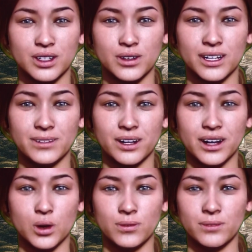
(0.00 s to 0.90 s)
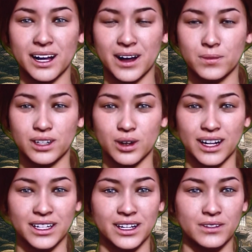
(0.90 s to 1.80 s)
Use a Bagua map to
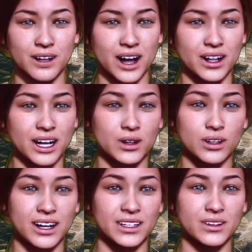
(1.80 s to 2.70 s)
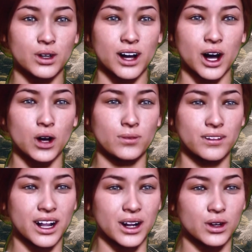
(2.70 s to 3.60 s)
identify the areas of your
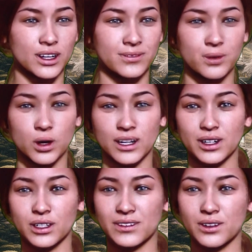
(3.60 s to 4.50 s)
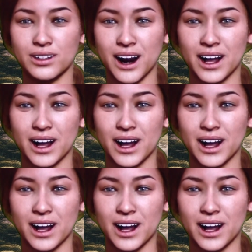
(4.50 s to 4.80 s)
home that correspond to different